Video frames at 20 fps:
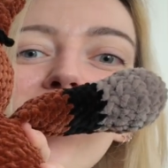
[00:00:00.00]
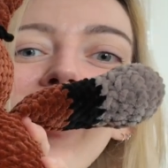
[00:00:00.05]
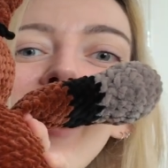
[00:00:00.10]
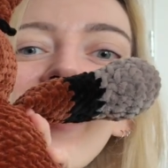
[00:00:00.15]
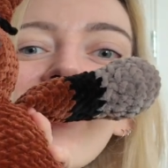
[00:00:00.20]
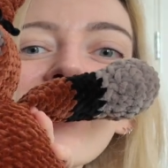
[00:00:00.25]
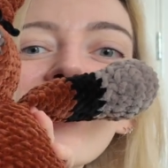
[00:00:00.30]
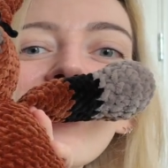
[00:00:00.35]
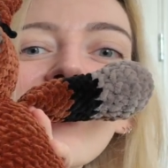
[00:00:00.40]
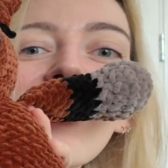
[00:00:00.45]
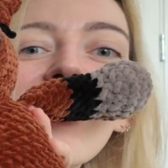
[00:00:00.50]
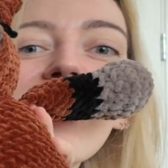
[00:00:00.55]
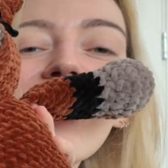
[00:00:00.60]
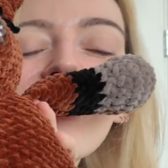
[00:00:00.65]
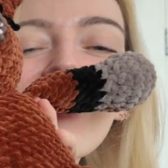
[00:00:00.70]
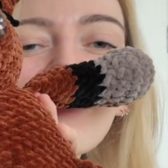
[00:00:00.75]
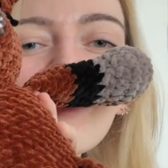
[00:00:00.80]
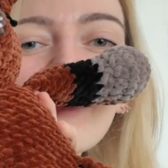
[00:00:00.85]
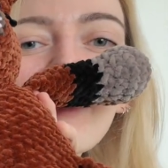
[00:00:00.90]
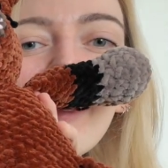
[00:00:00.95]
mad
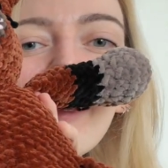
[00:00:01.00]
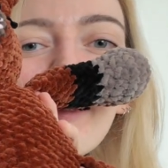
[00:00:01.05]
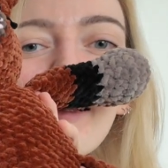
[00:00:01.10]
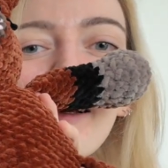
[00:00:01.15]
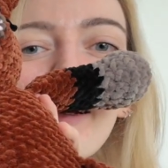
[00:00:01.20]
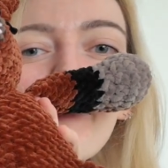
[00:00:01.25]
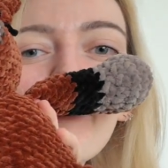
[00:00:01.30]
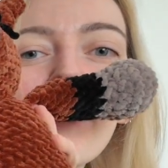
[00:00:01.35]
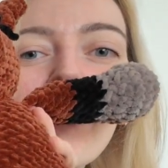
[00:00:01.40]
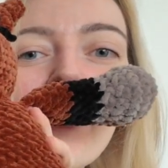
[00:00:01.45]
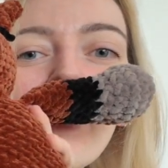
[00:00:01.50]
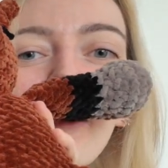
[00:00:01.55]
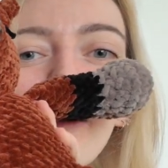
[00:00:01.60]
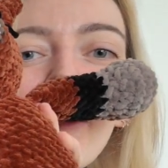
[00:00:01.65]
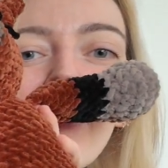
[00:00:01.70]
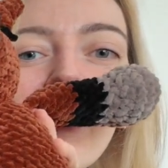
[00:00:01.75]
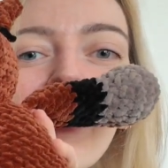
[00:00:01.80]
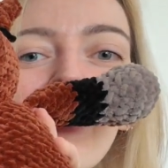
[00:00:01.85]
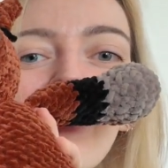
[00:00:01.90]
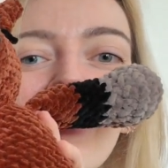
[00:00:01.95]
to get them
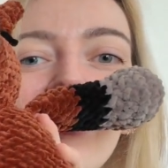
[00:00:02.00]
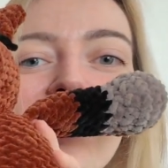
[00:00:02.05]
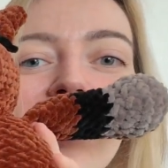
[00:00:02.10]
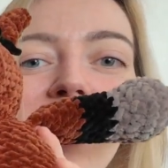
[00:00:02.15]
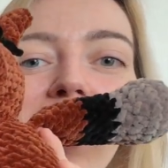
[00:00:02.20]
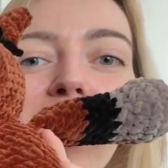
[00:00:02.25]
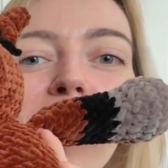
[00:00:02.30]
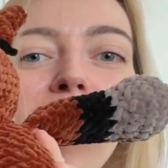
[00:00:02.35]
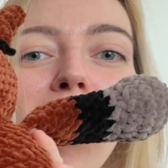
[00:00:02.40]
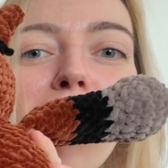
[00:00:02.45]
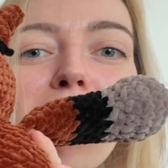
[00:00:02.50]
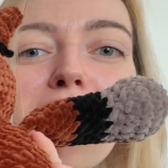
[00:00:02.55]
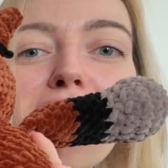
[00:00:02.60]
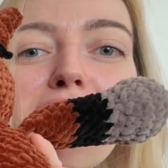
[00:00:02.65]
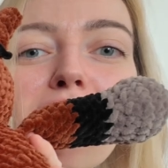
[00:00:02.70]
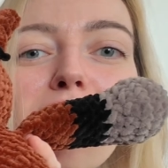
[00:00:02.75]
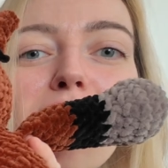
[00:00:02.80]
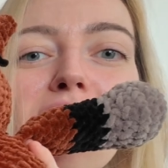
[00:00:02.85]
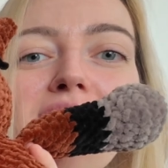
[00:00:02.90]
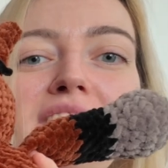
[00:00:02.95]
all the same. I'm
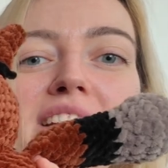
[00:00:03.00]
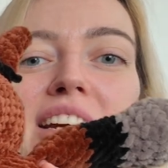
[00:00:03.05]
just double